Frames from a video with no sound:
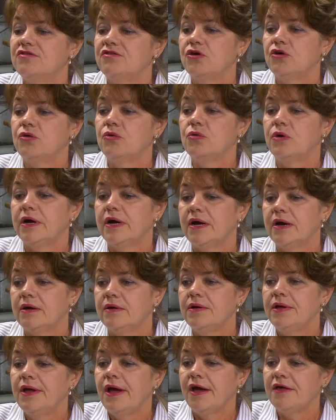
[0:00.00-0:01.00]
So
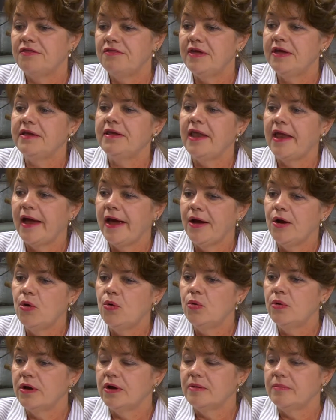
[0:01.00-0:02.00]
I think
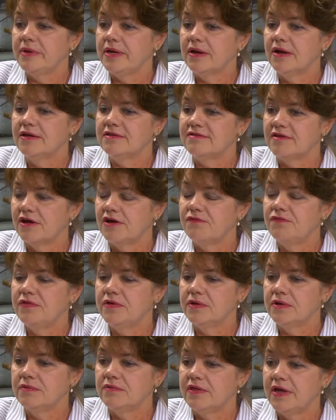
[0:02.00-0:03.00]
now, because of
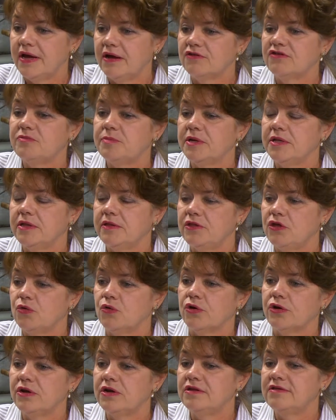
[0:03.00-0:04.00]
the House bill and the
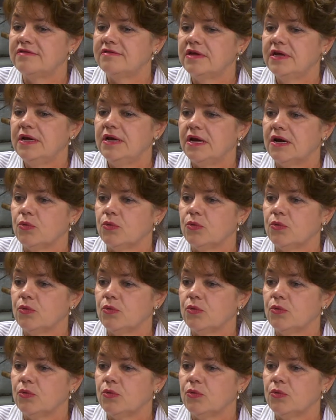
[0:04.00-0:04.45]
ordinance,